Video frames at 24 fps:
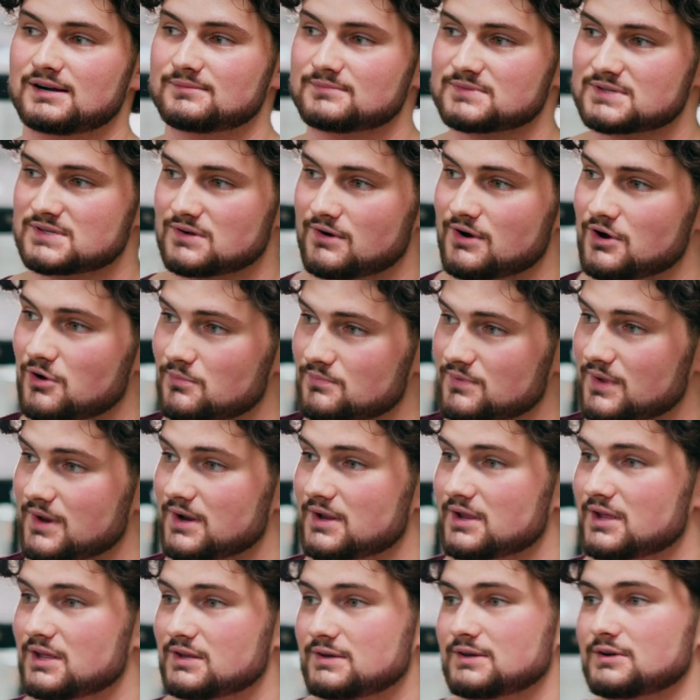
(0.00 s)
So I hope that
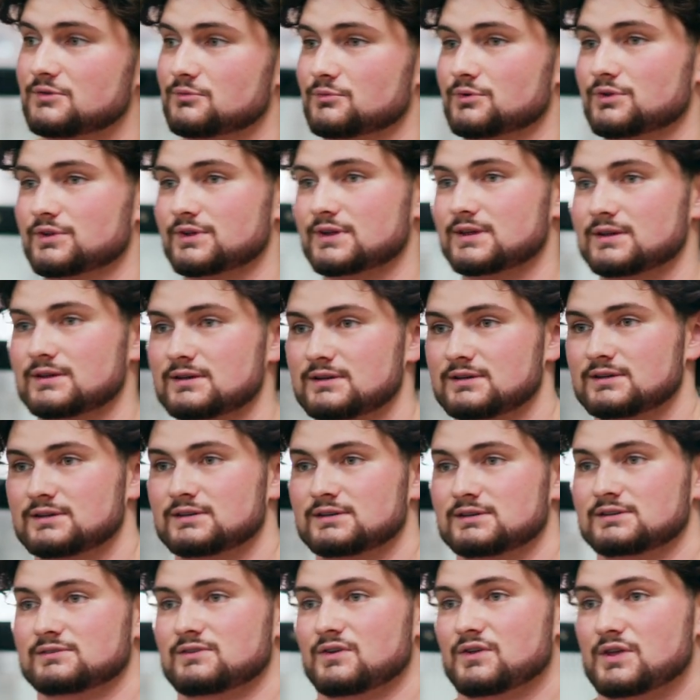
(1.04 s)
it didn't really
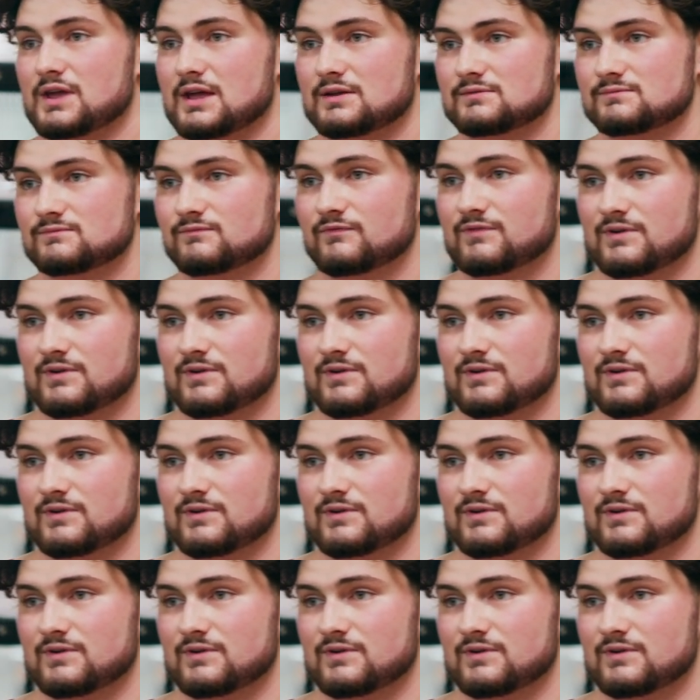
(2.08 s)
get